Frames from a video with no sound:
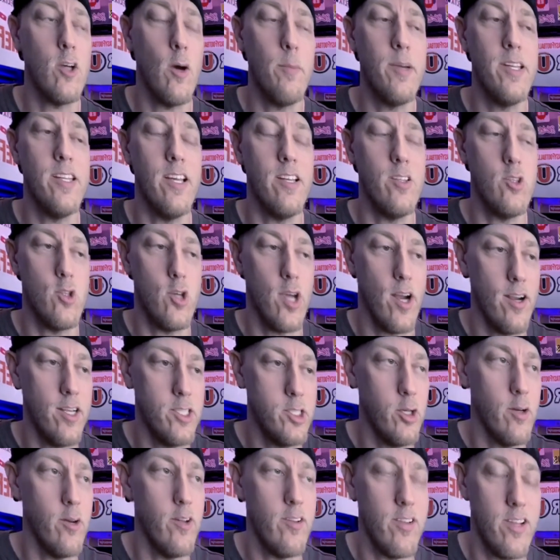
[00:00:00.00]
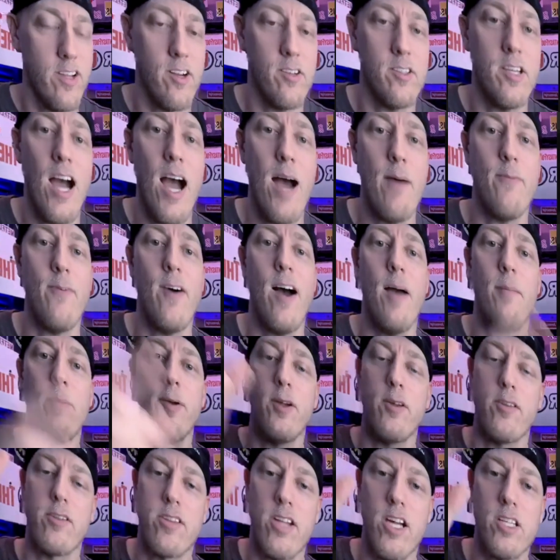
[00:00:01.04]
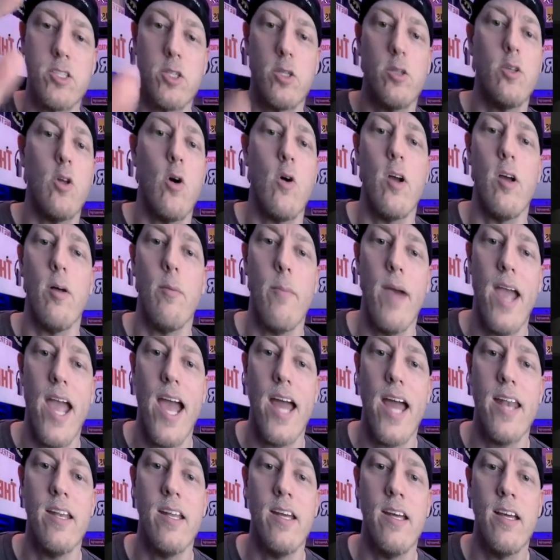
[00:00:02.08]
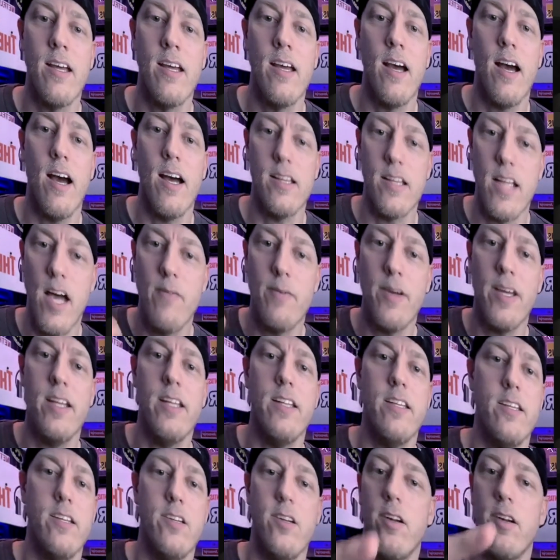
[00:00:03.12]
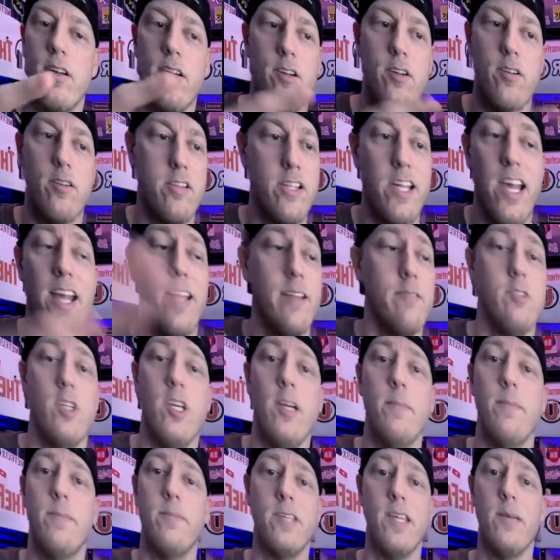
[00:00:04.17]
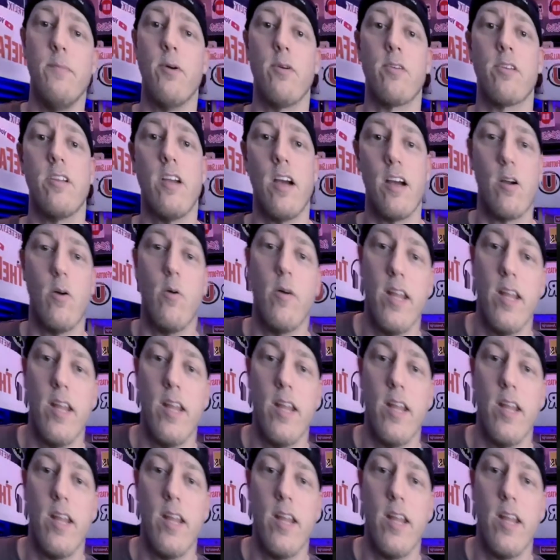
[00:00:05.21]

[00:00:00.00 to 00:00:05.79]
that Jerry Jeudy's in your top five, but you're such a loyal man. I love it. You're saying Debo's not going